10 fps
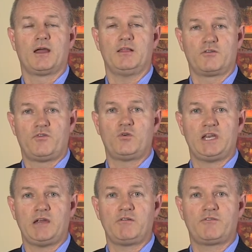I look forward
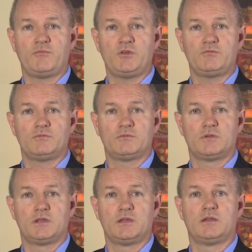to hearing from you.
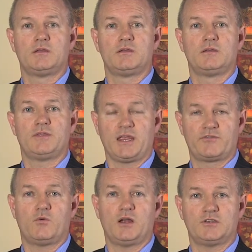Thanks
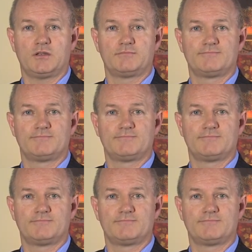for watching.